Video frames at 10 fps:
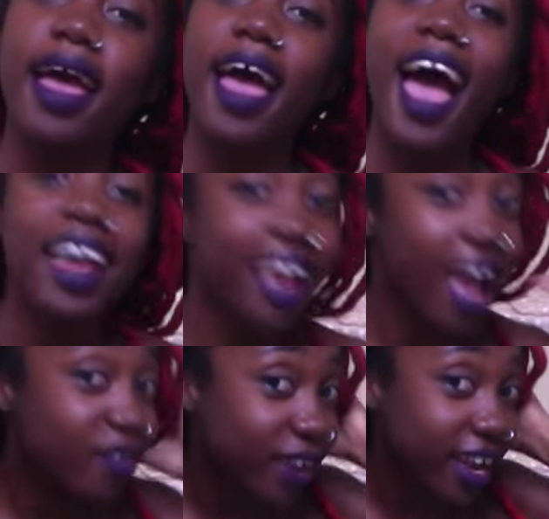And I
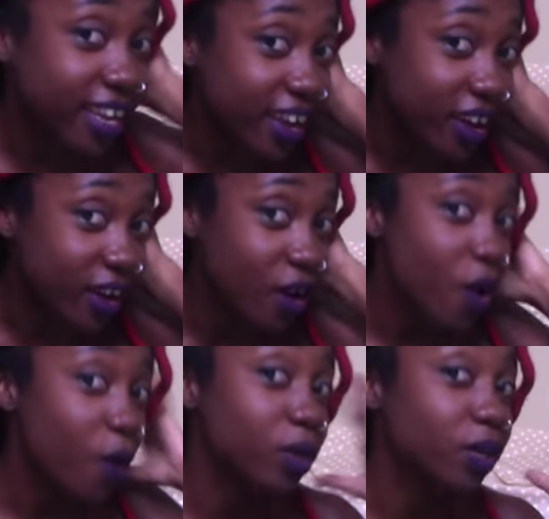have red hair,
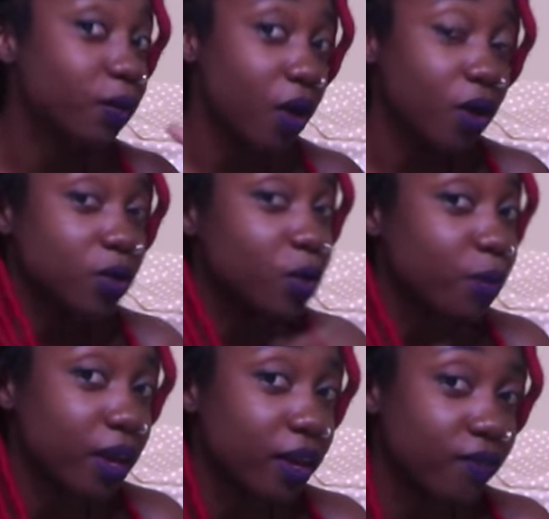which I will also
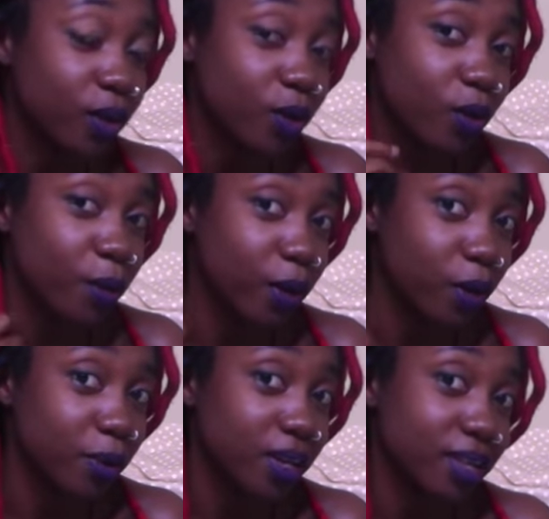make a video
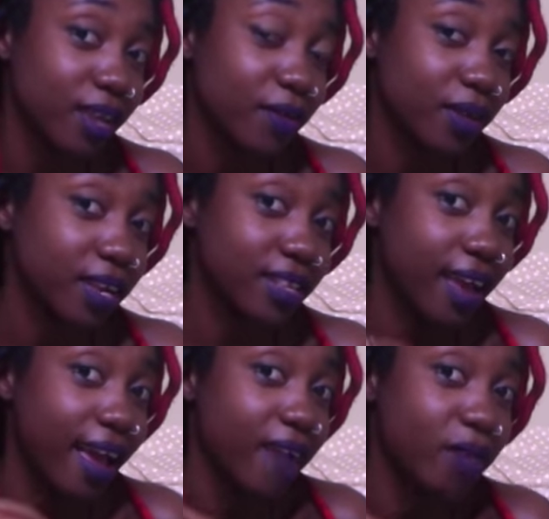about because I realize
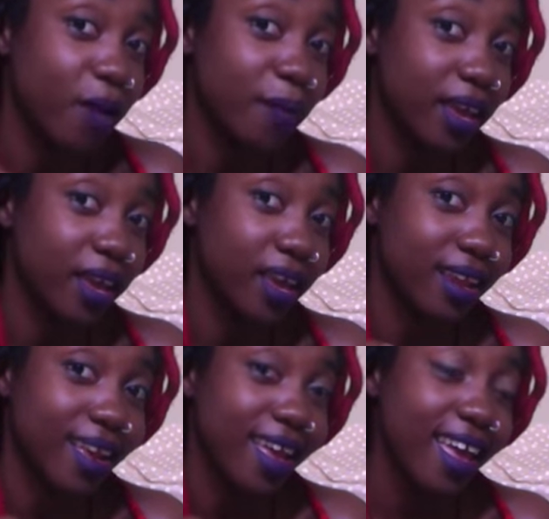I have not made
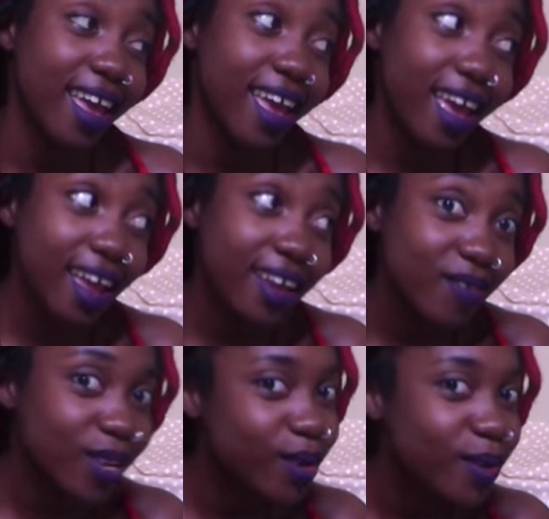any
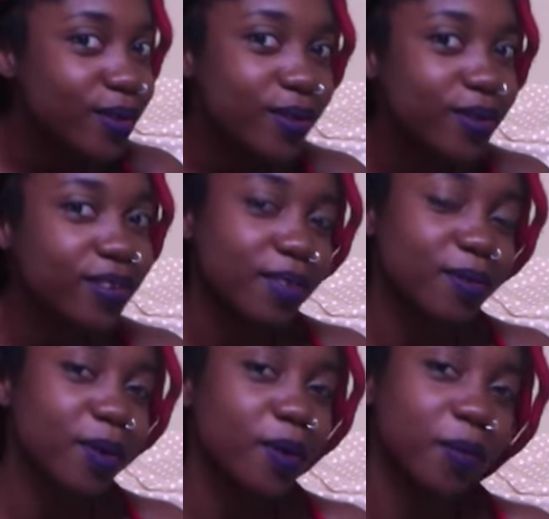videos
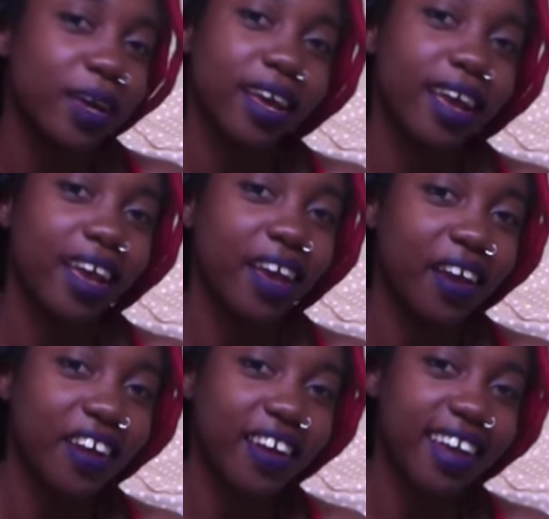about my
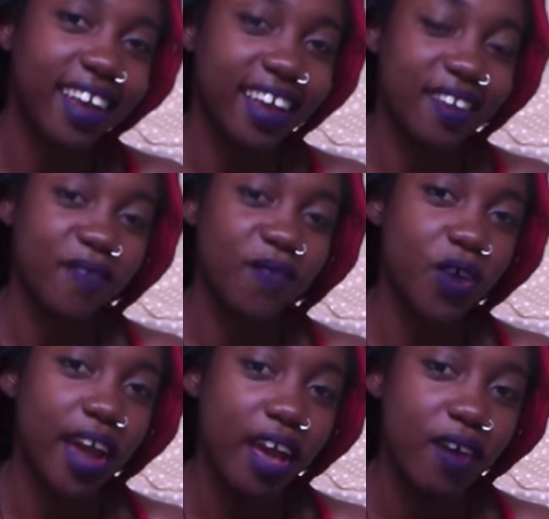hair in
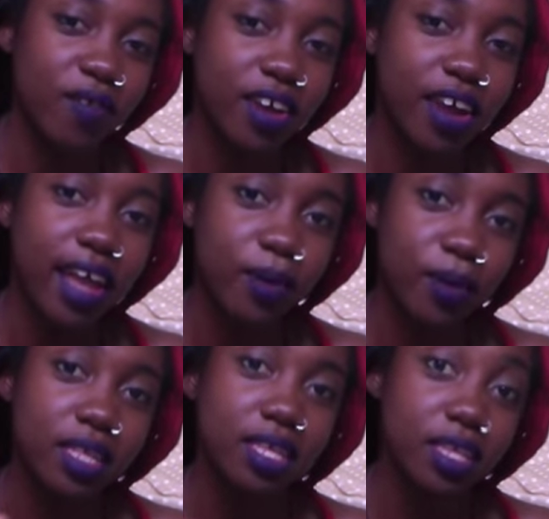forever.
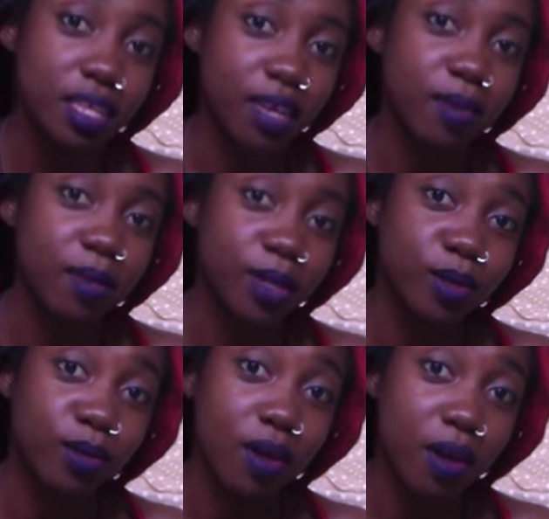Anyway, this is gonna be
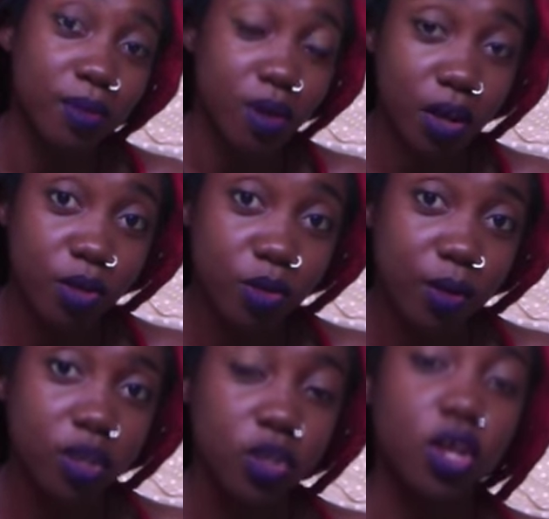too long, I'm talking too
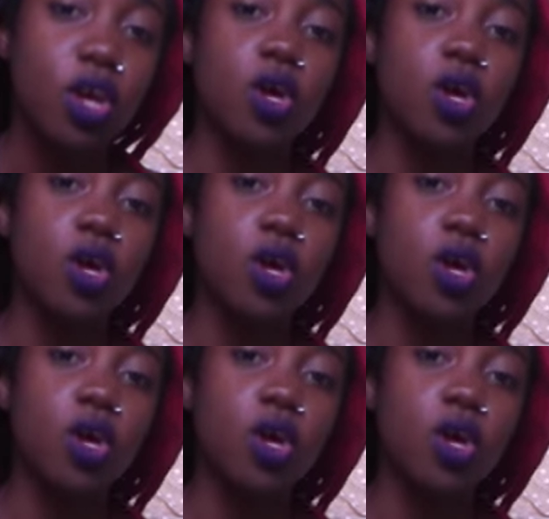much.